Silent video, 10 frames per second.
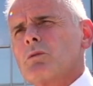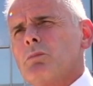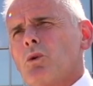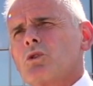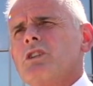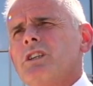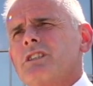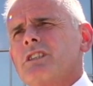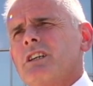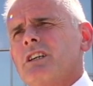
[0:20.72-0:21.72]
supported
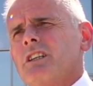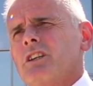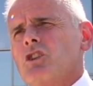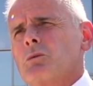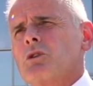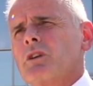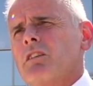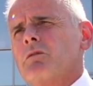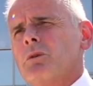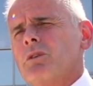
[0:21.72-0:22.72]
uh, the Egyptian
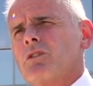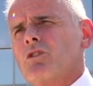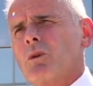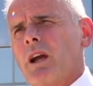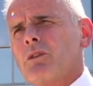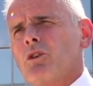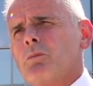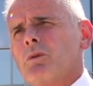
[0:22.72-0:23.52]
government throughout the